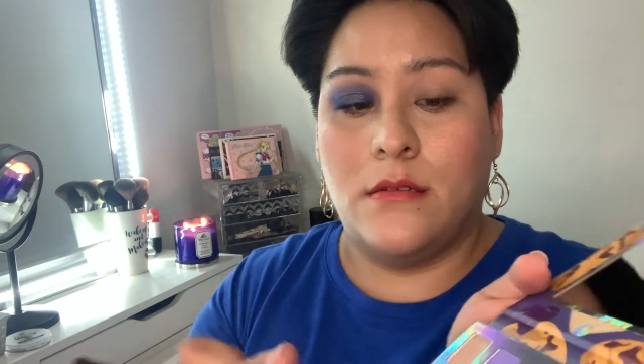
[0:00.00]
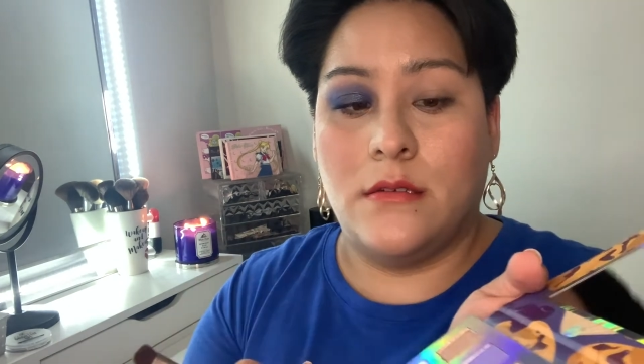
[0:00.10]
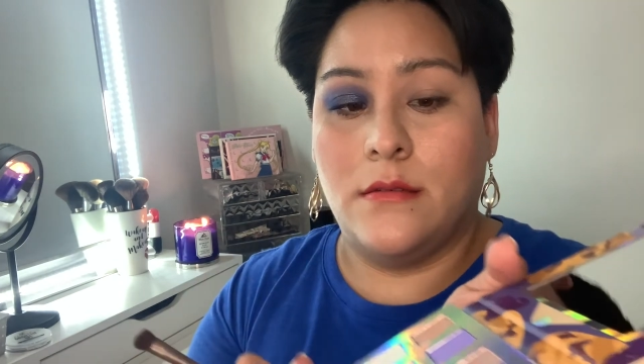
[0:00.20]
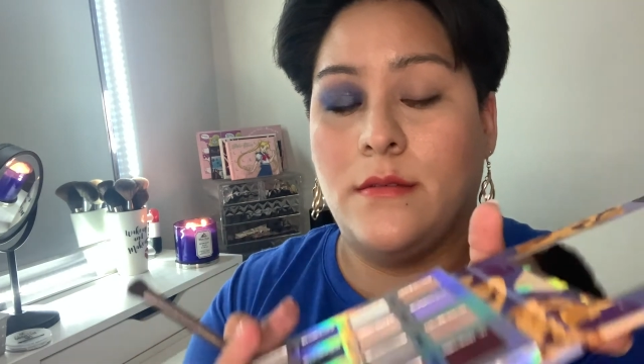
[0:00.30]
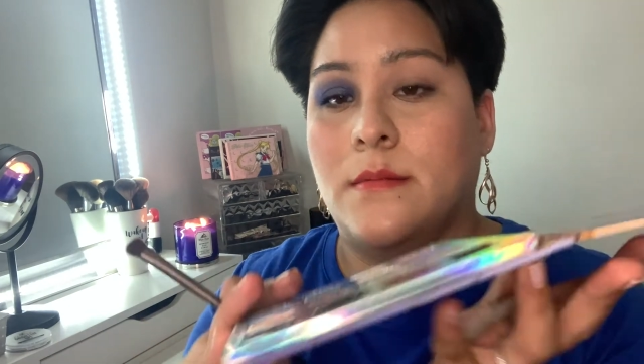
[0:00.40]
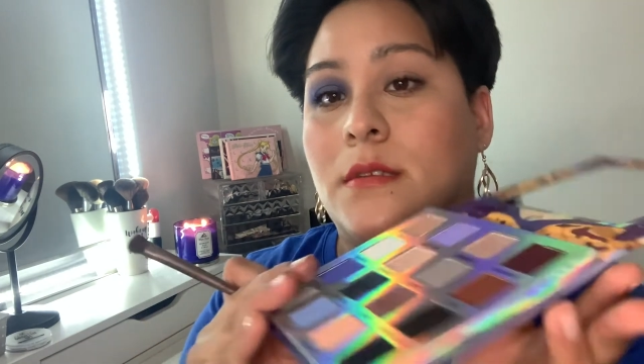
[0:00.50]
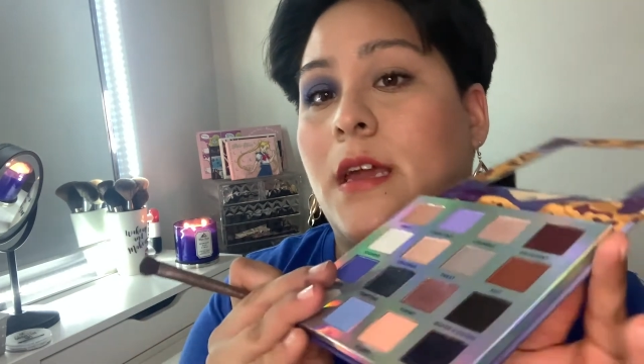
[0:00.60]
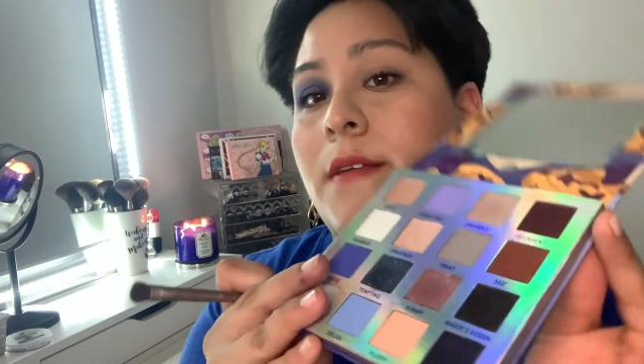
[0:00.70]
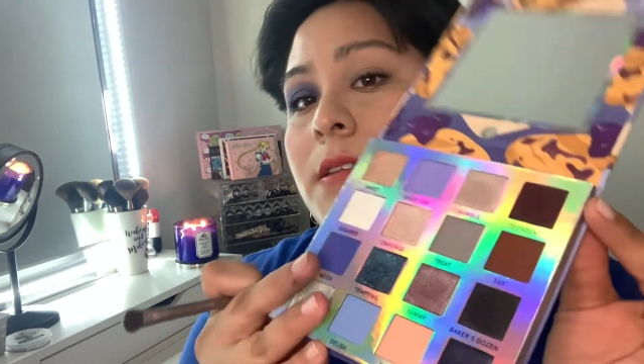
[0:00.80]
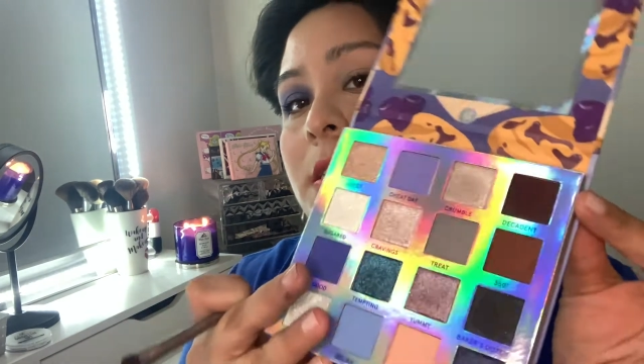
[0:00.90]
Ugh, you
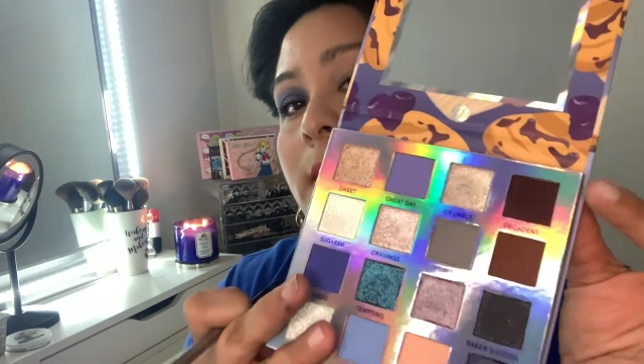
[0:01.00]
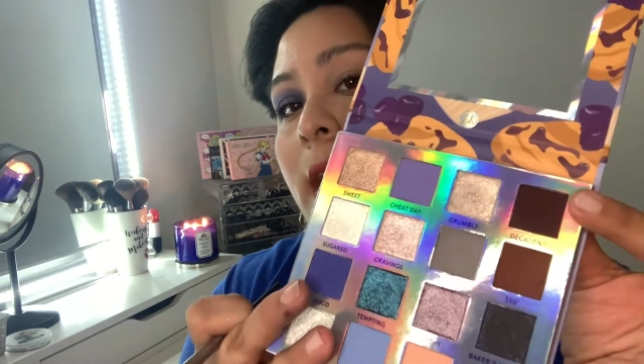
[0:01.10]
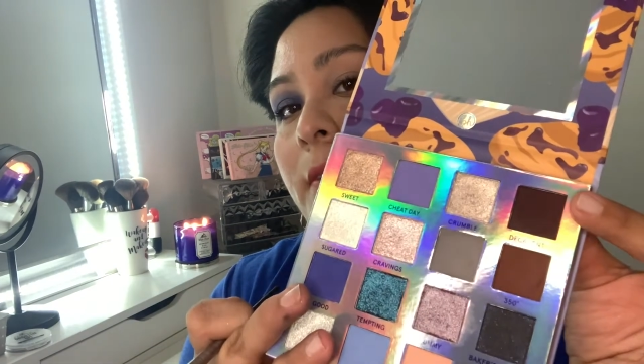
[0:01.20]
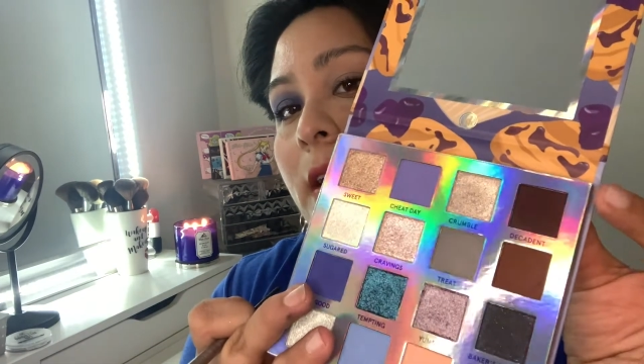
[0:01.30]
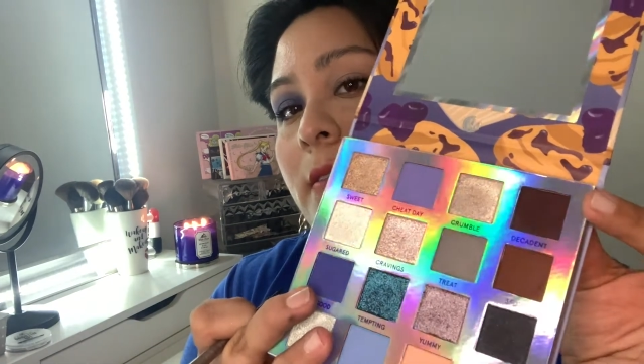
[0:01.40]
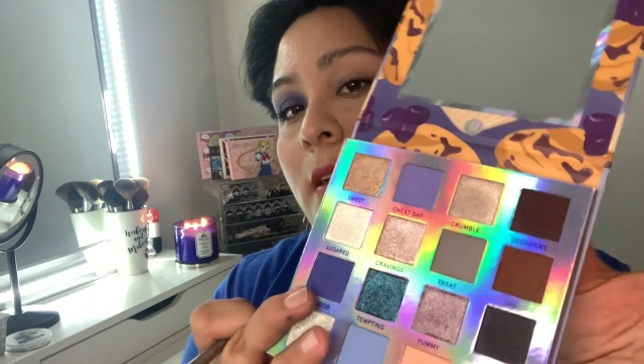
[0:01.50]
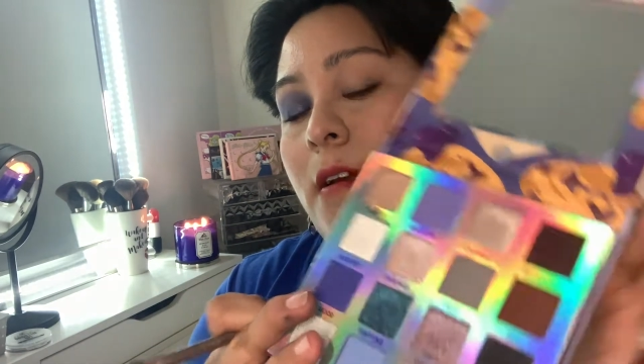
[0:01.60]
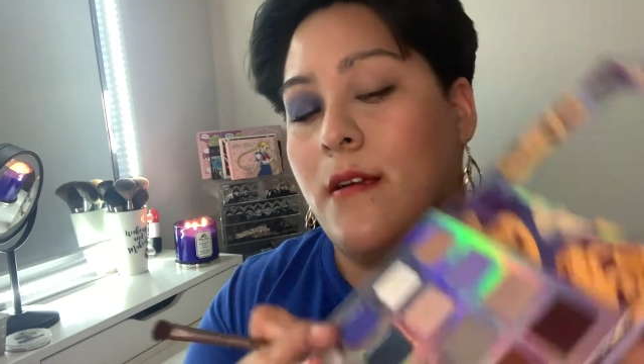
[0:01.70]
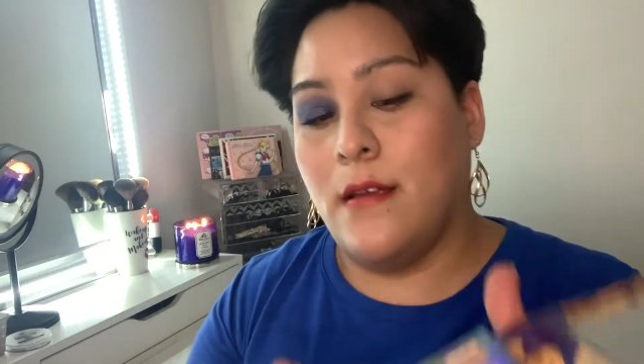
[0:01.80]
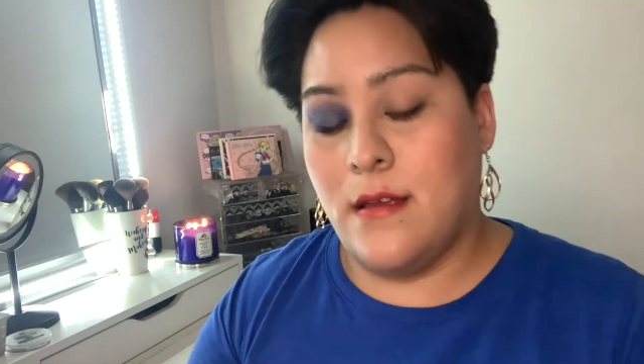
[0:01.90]
can't even see that right
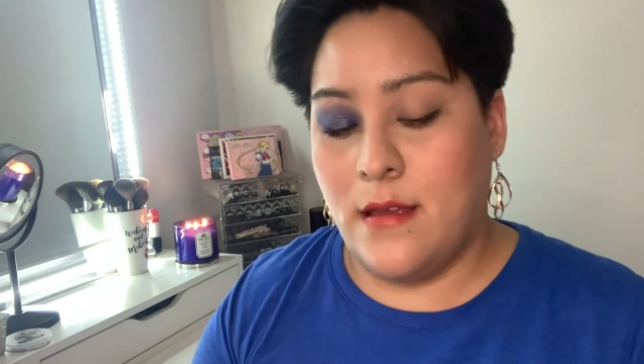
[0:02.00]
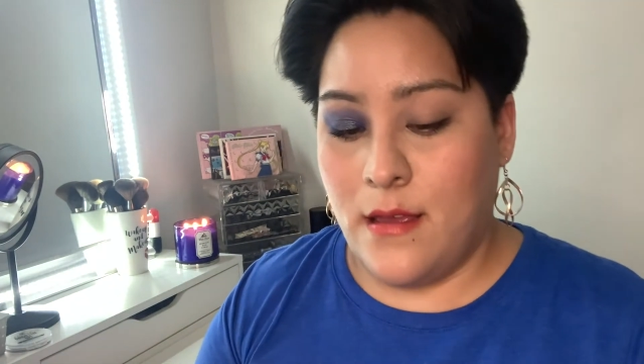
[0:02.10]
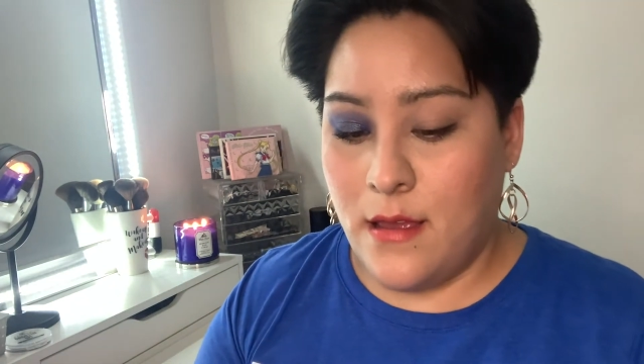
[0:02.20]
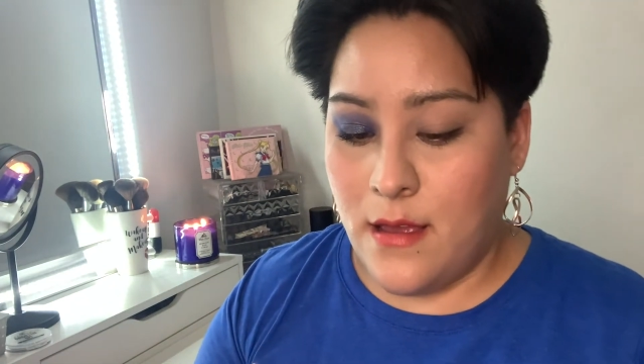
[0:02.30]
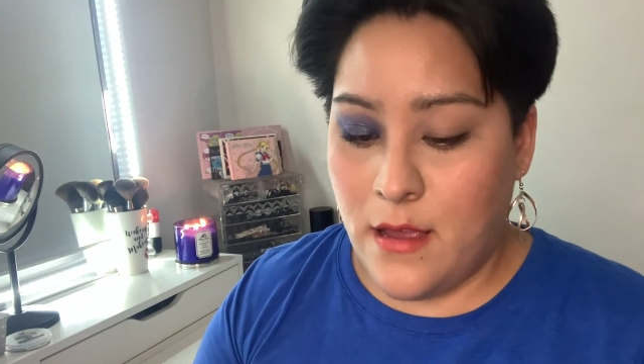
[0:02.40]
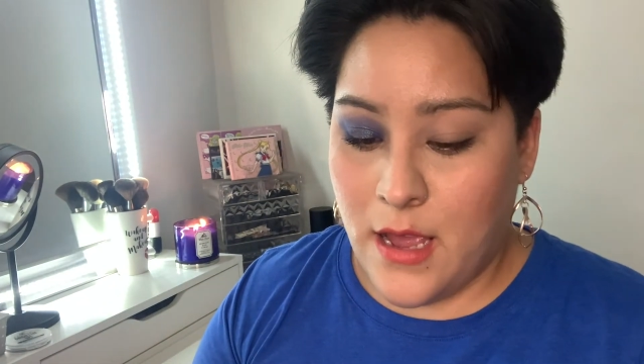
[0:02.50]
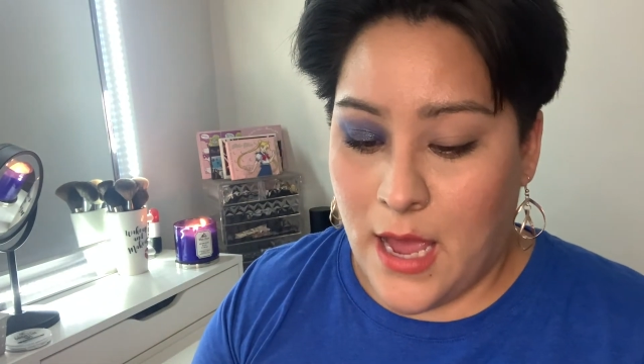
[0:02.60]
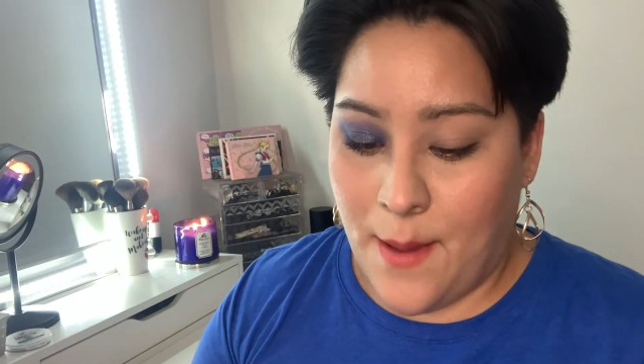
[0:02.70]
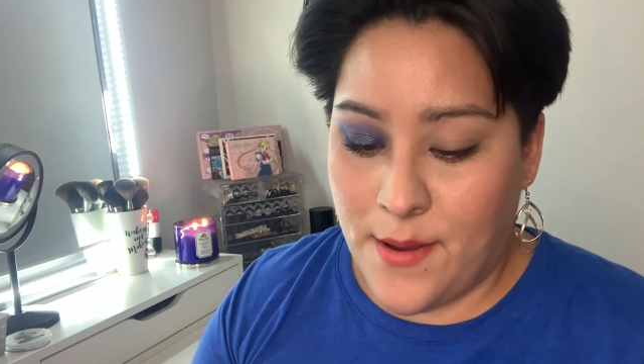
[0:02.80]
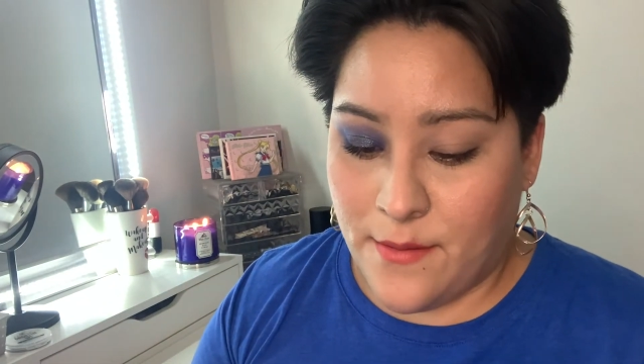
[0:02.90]
there.
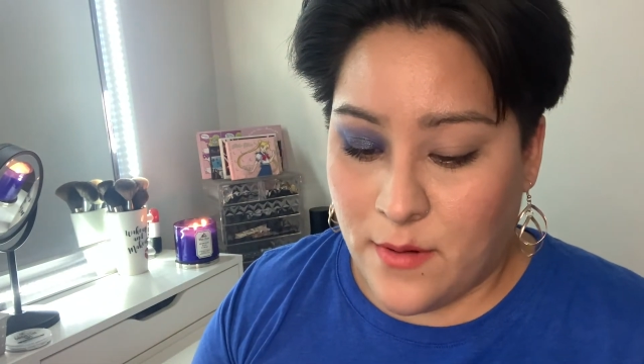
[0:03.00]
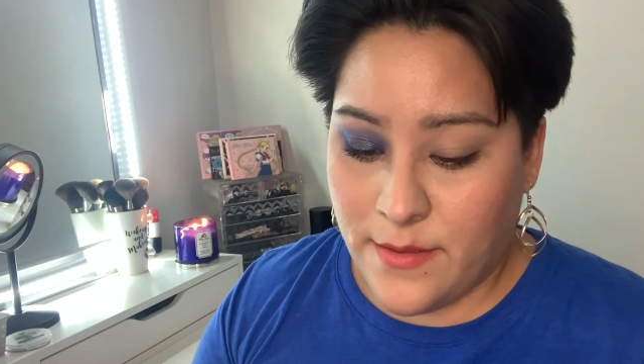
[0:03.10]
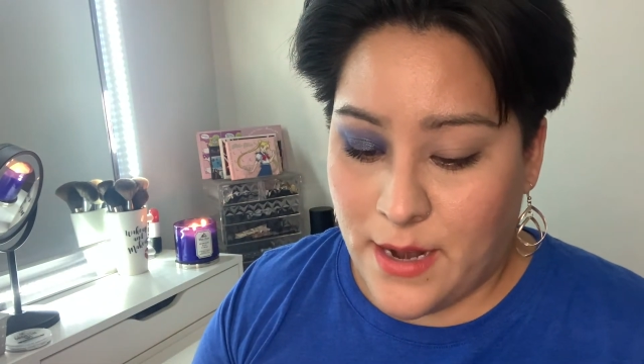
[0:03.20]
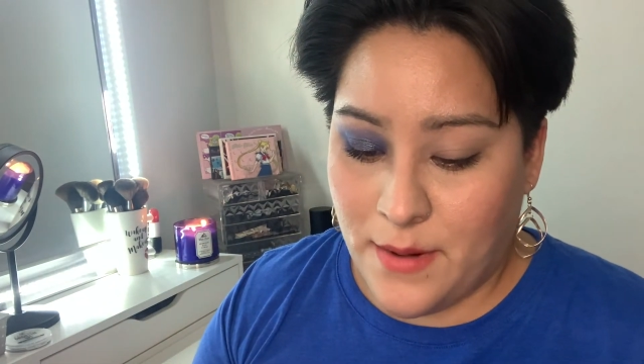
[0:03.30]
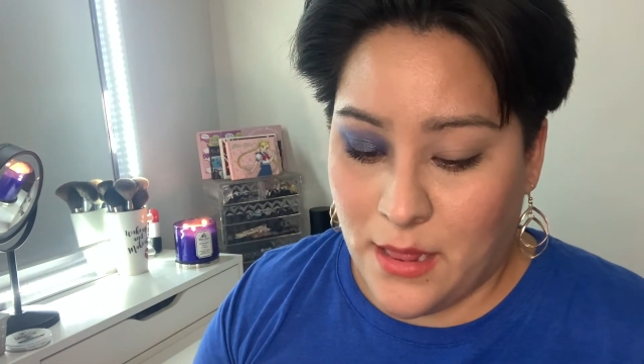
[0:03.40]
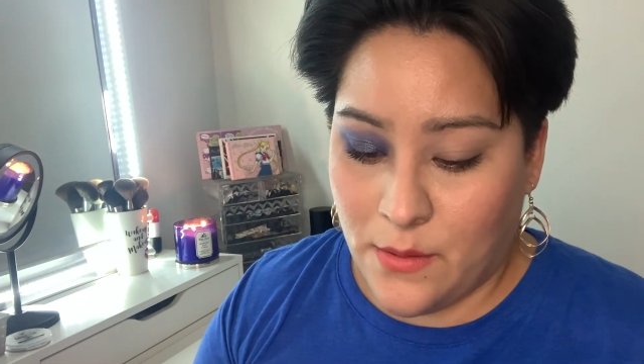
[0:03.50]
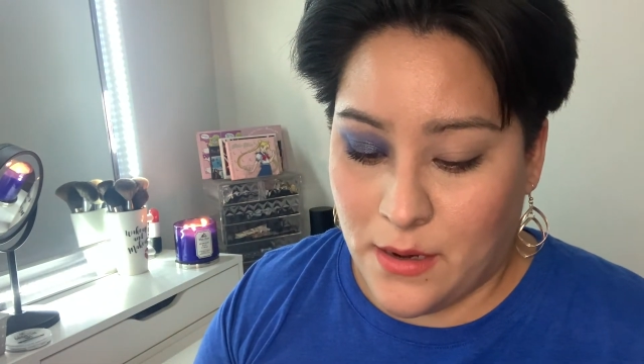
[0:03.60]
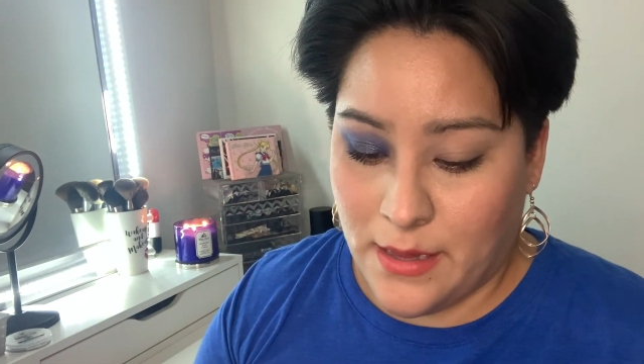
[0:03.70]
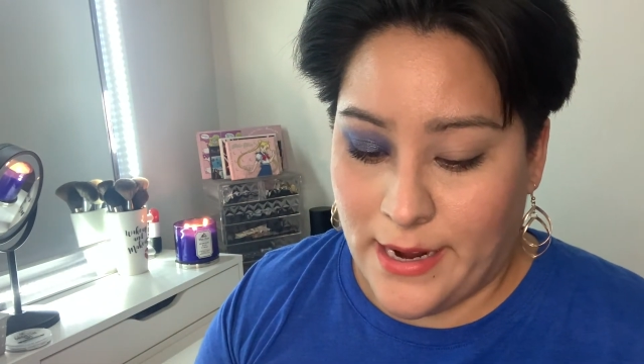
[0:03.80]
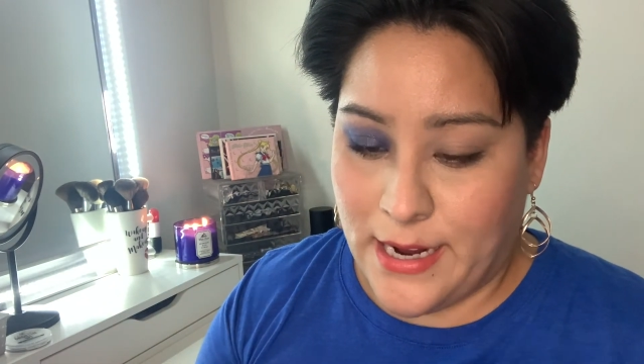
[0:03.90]
I'm going to run that on my lower
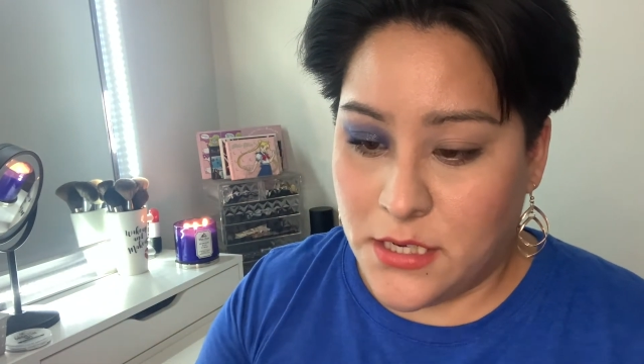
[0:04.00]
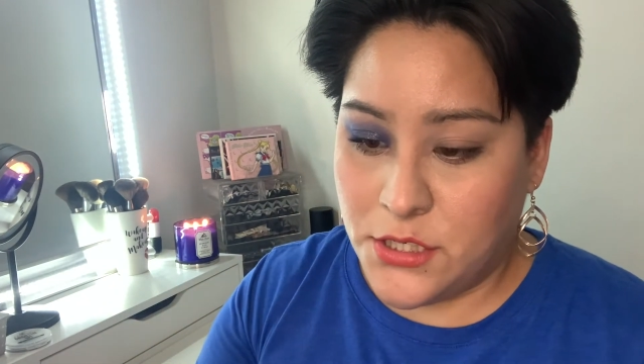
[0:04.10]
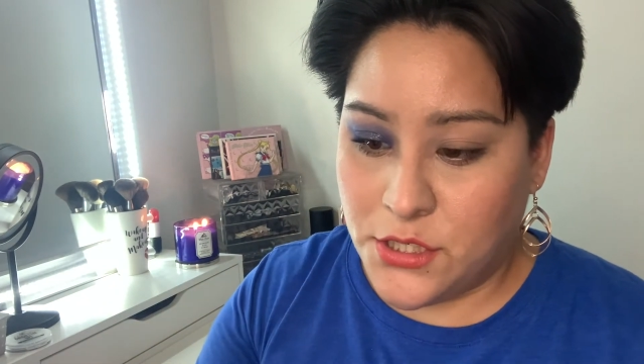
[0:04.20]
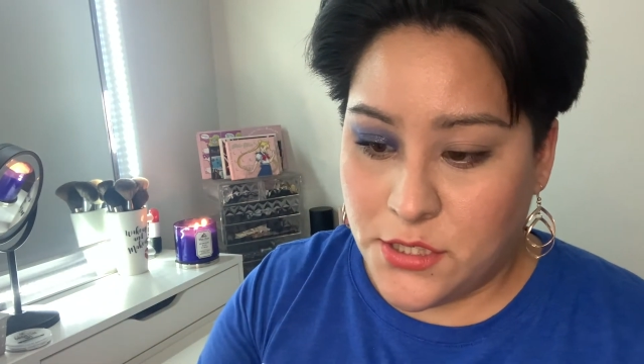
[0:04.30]
lash.